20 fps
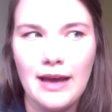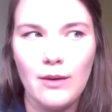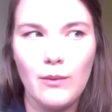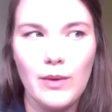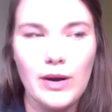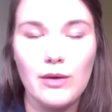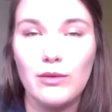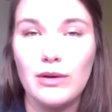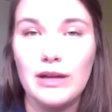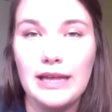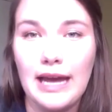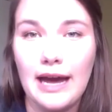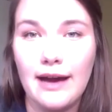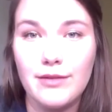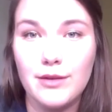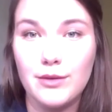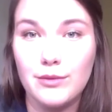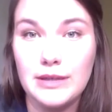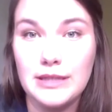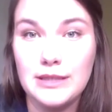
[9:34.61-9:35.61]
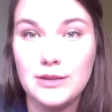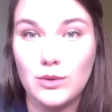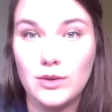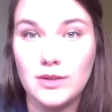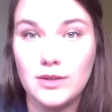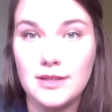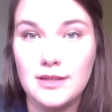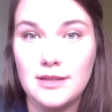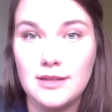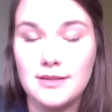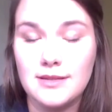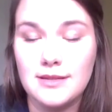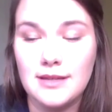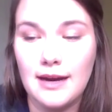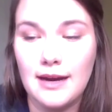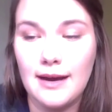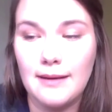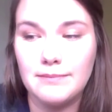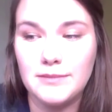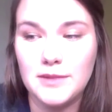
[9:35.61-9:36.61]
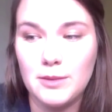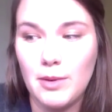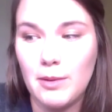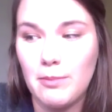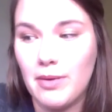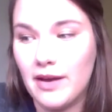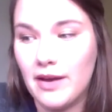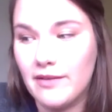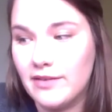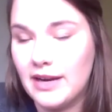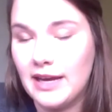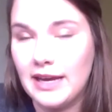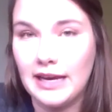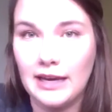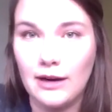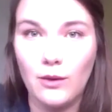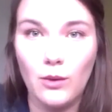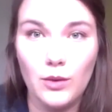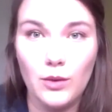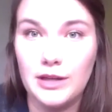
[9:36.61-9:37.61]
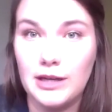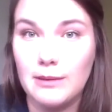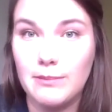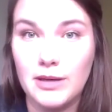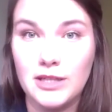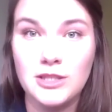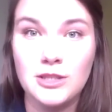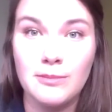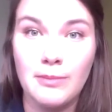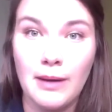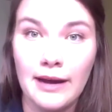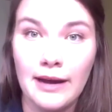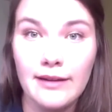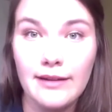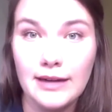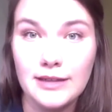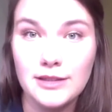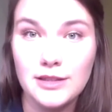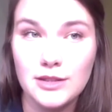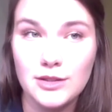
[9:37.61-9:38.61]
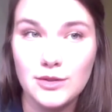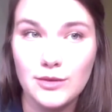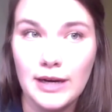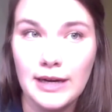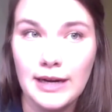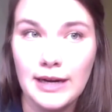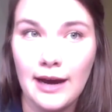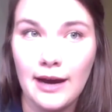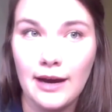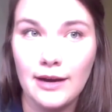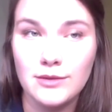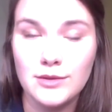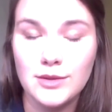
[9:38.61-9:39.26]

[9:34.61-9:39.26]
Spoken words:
We don't really have the resources to be pivoting and holding a bunch of by-elections right now.